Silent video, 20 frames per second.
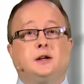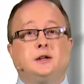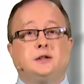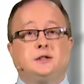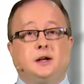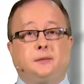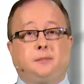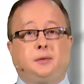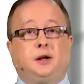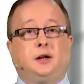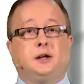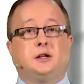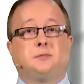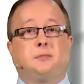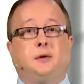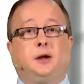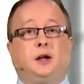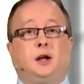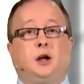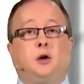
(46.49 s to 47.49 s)
typically
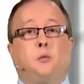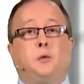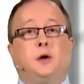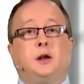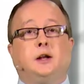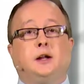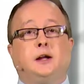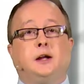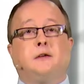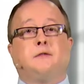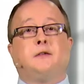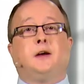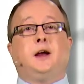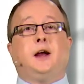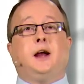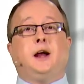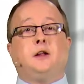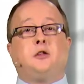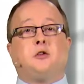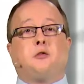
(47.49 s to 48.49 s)
speaking, we leave
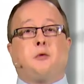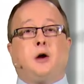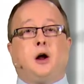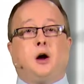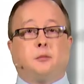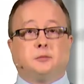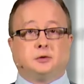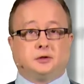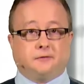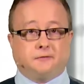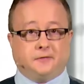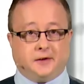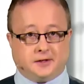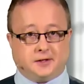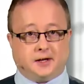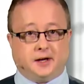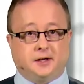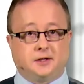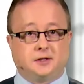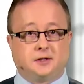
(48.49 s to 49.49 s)
in the realms of
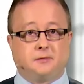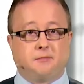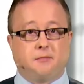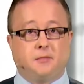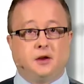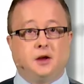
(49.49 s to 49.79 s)
physics.